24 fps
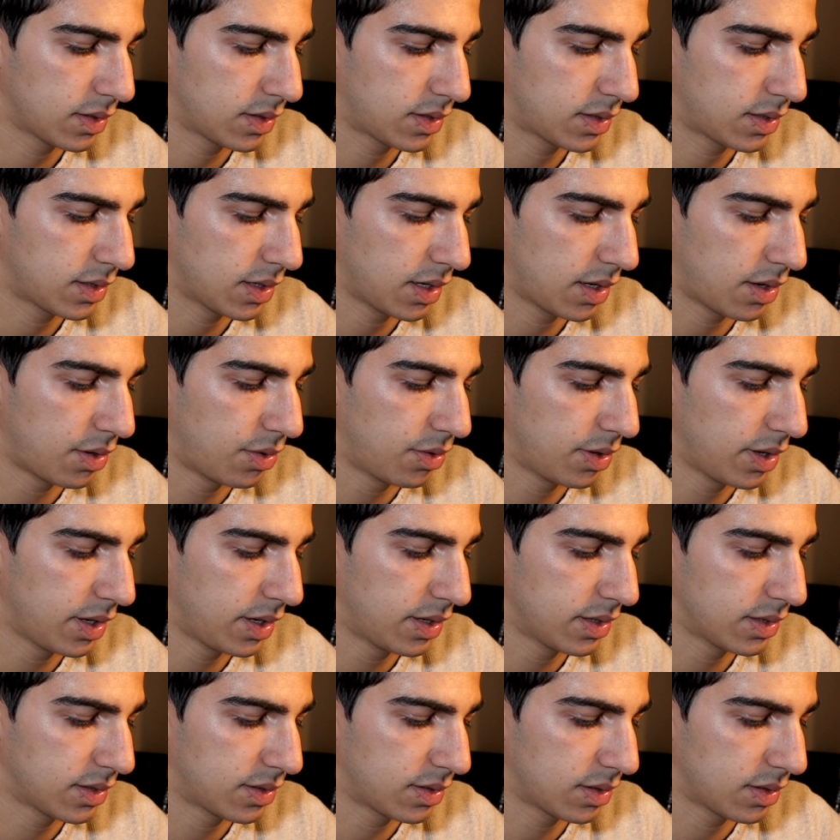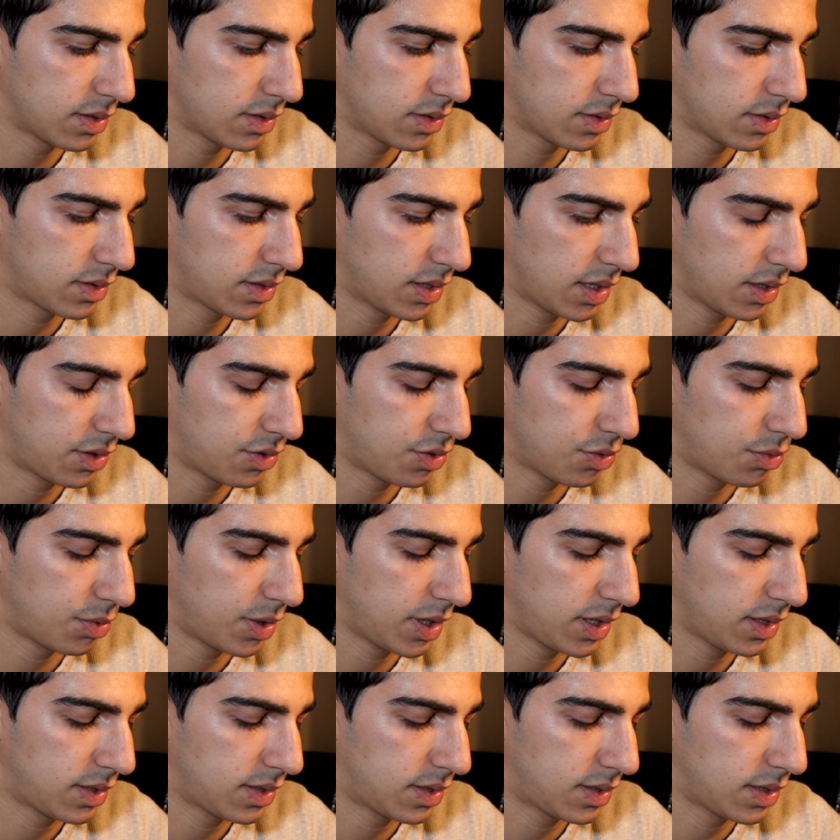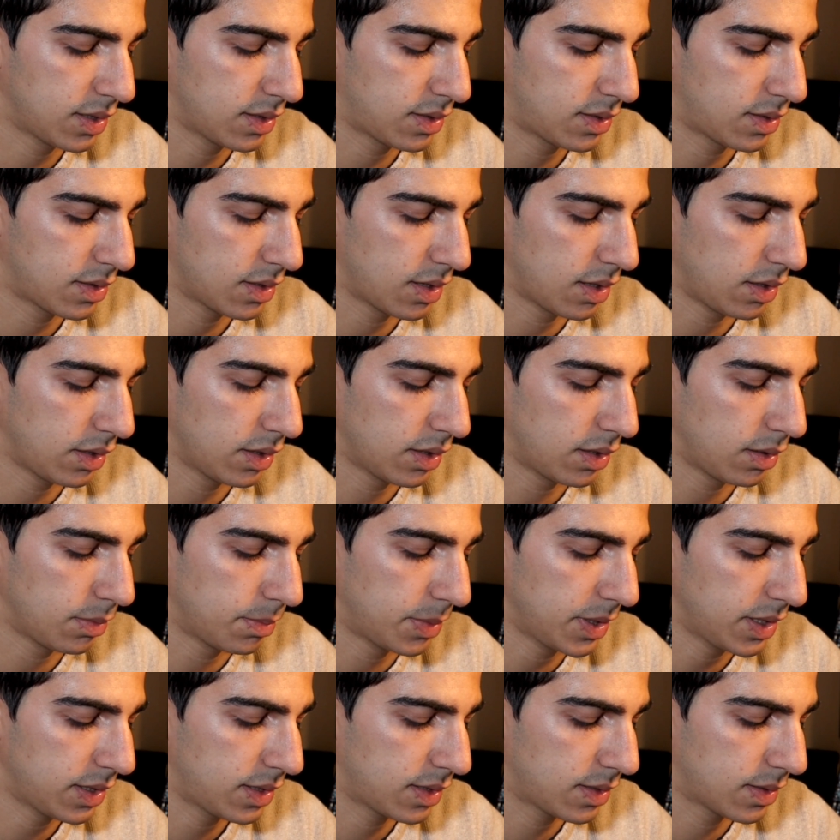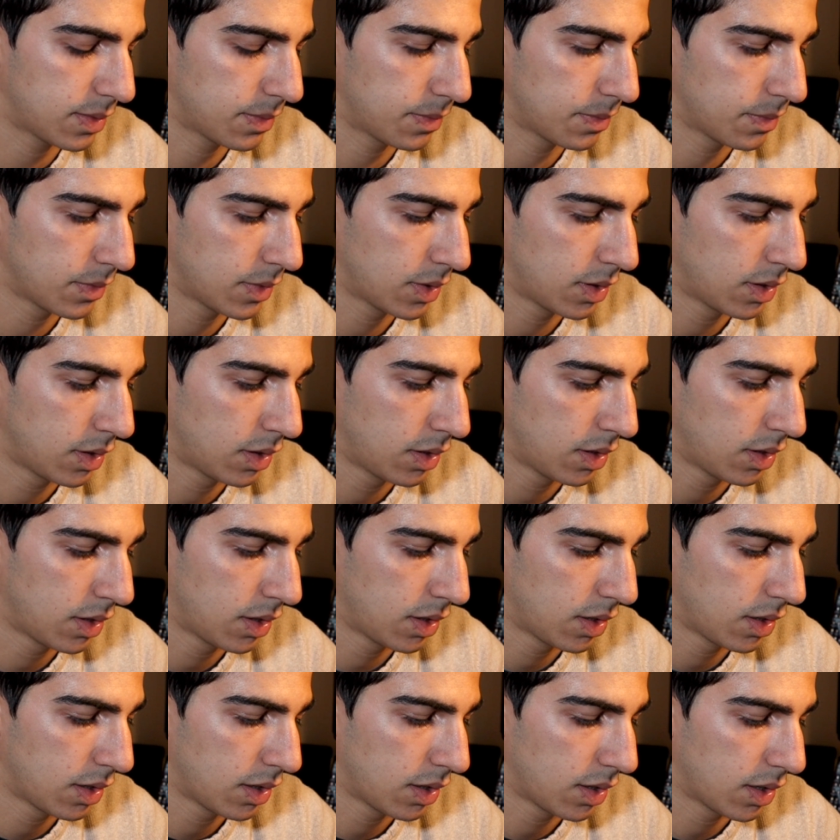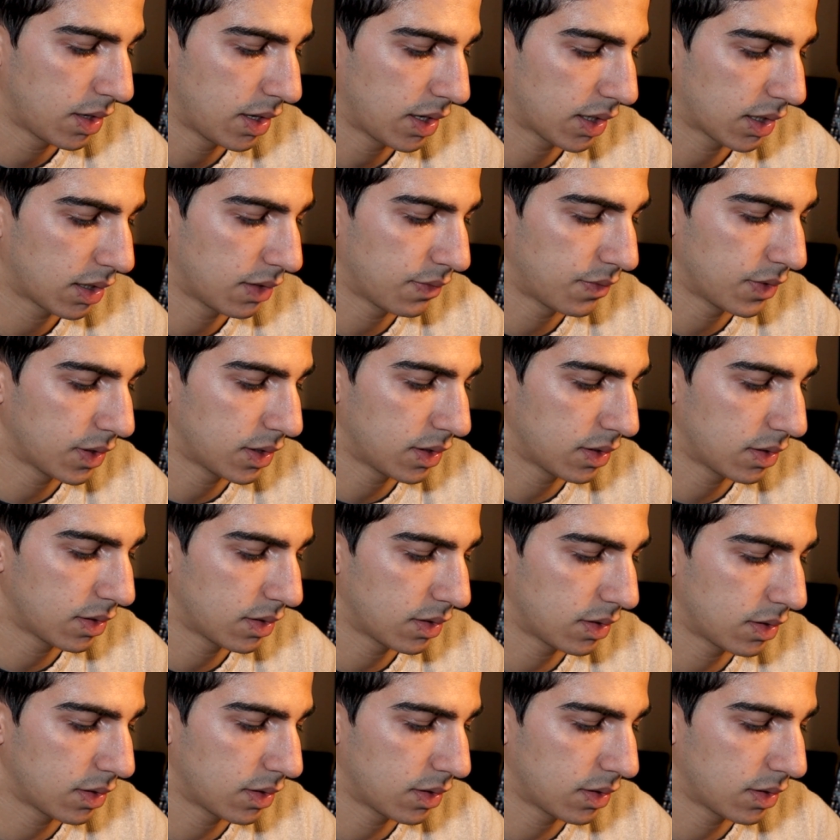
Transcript: saturate it a little bit and give it